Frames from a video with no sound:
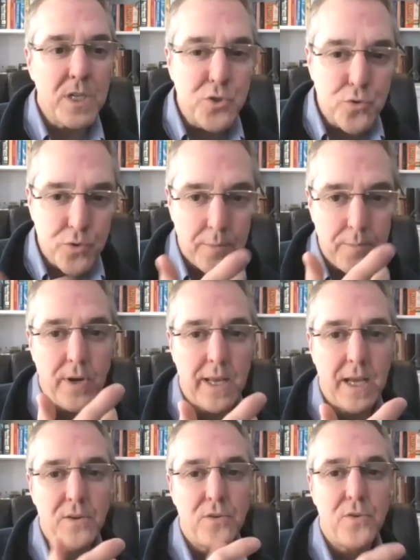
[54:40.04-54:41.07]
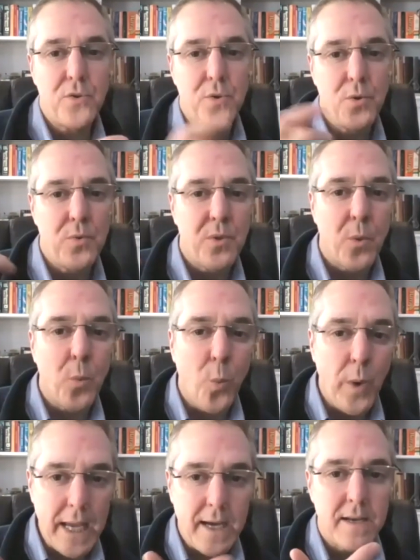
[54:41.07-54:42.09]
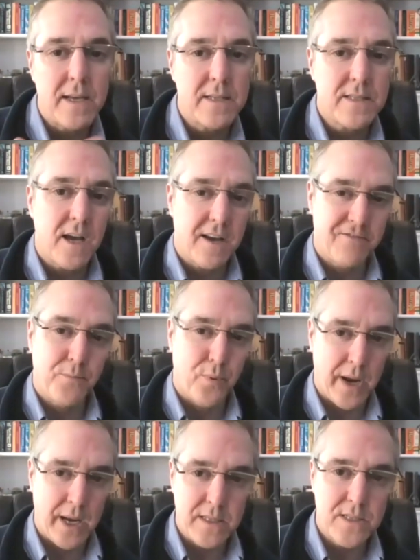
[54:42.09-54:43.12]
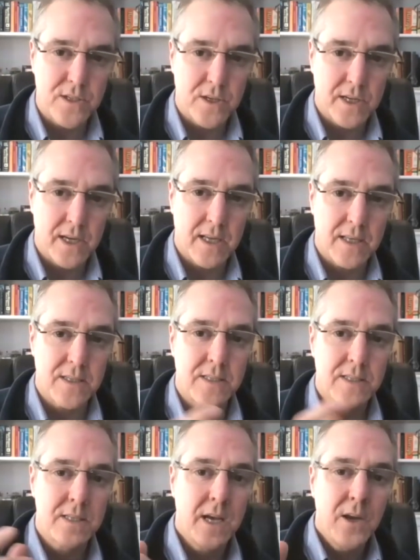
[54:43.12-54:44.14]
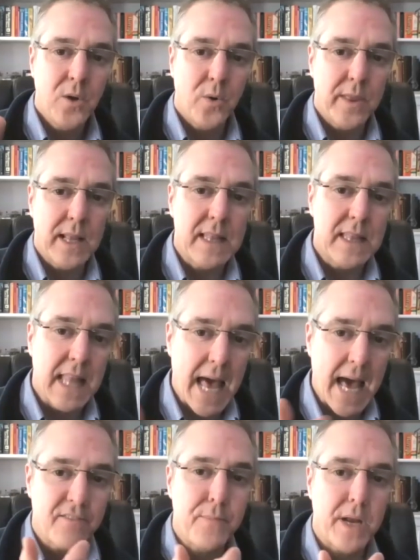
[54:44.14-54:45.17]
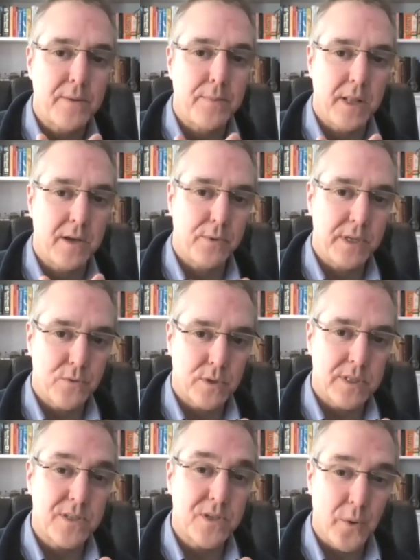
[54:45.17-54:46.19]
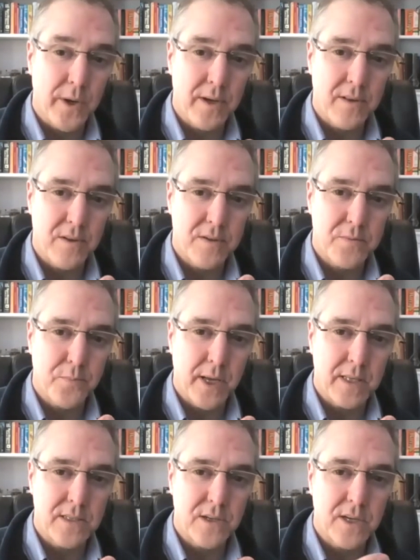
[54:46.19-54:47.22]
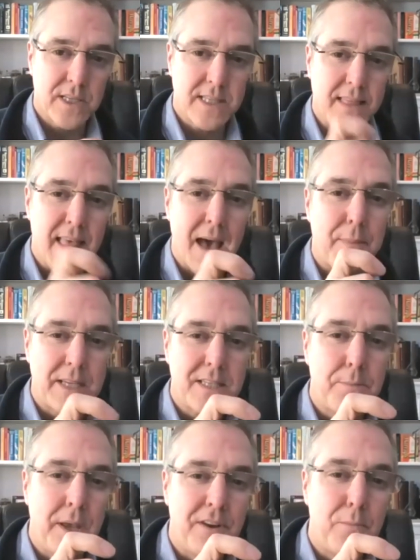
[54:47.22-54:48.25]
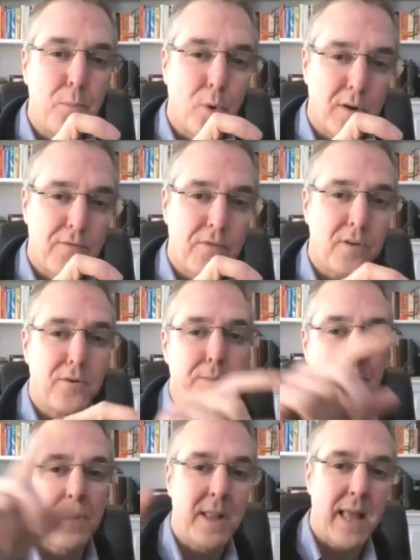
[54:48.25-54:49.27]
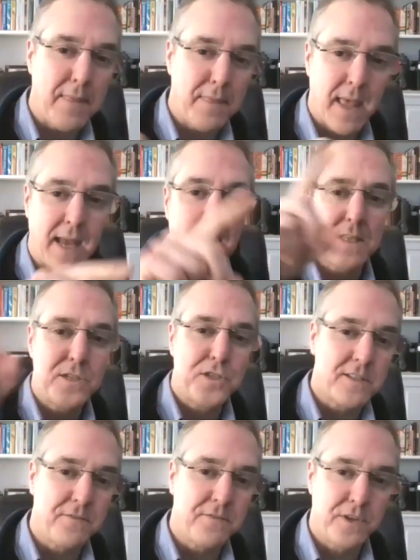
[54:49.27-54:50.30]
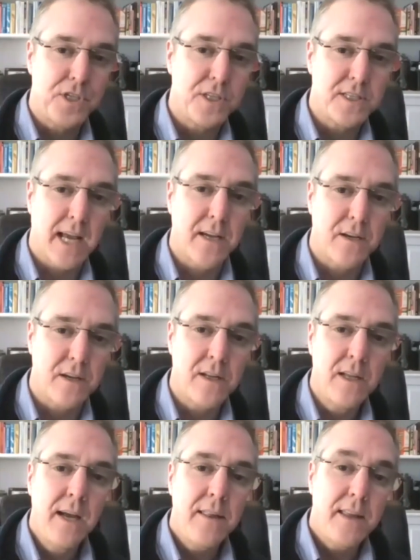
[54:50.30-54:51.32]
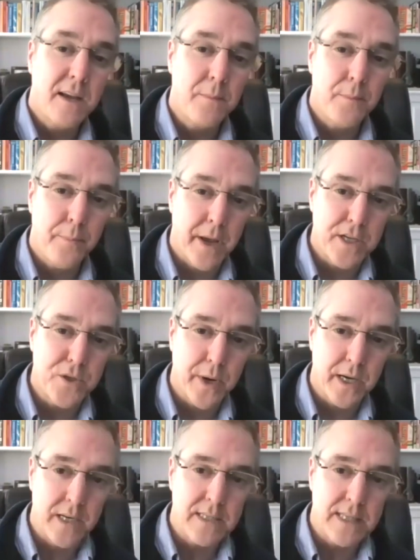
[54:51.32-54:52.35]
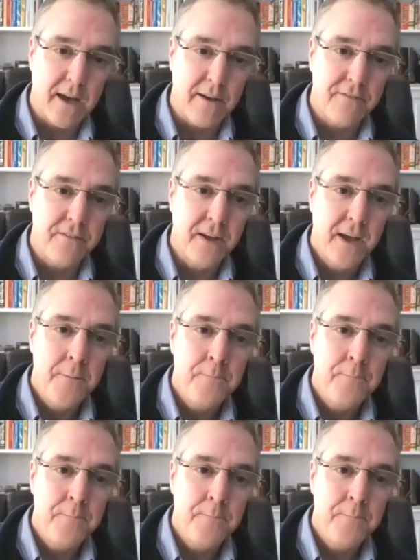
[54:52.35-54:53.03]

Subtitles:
contributing to the weakness of brain circuits or the lack of metabolic resources going to those brain circuits. And that makes them even more vulnerable. And then it's just a vicious cycle that can perpetuate itself.